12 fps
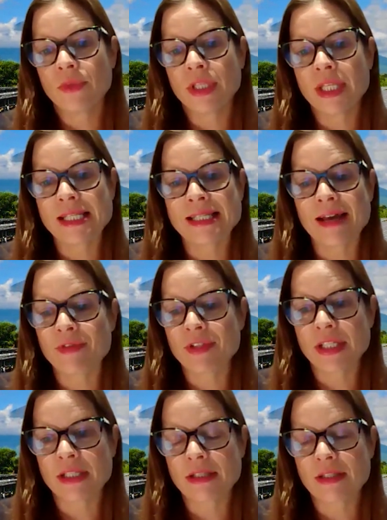This is
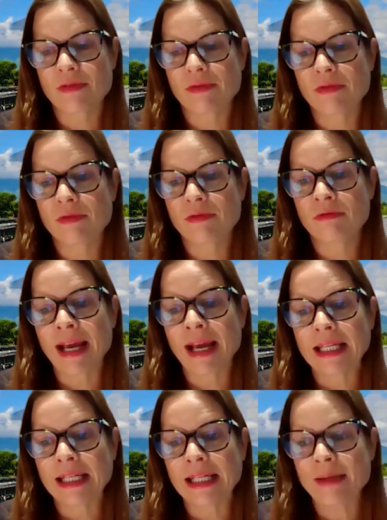evidenced
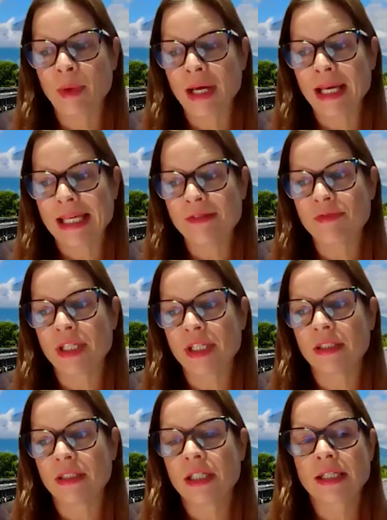regularly by
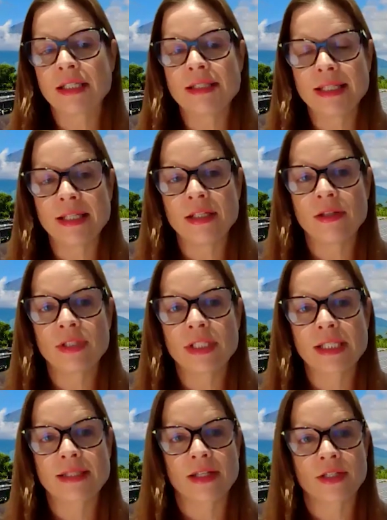even continued
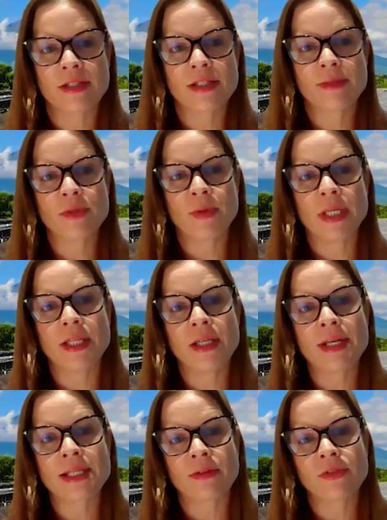discussions between
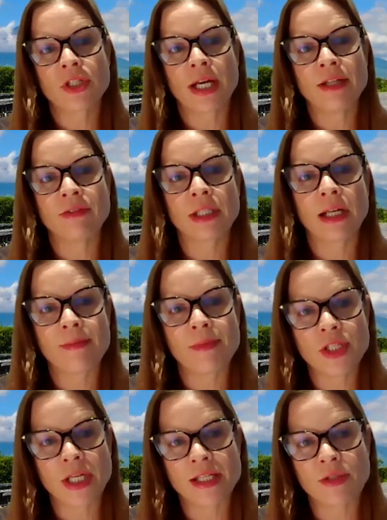the US on China and
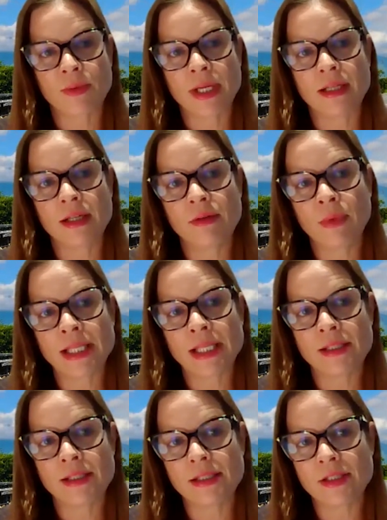climate change
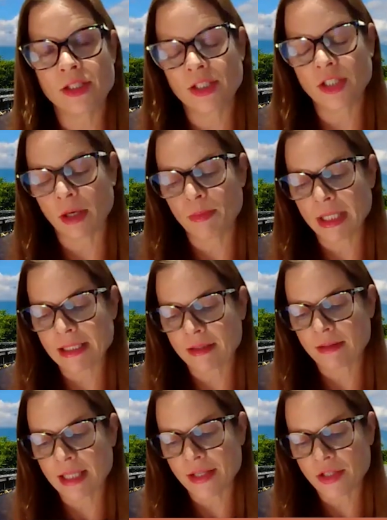when
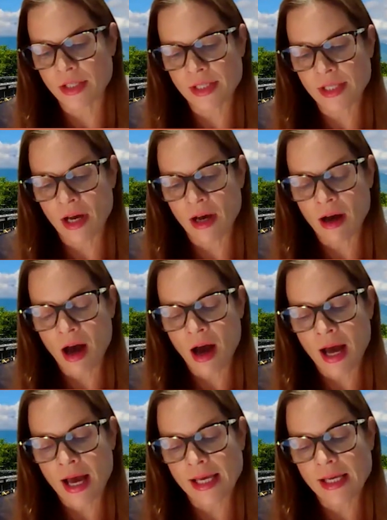geopolitical tensions are
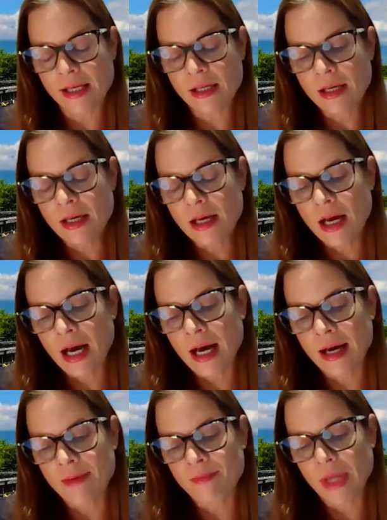high.
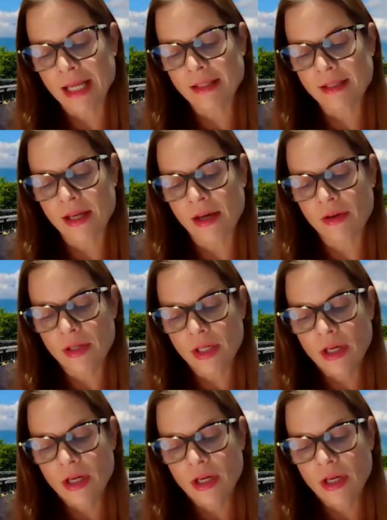And so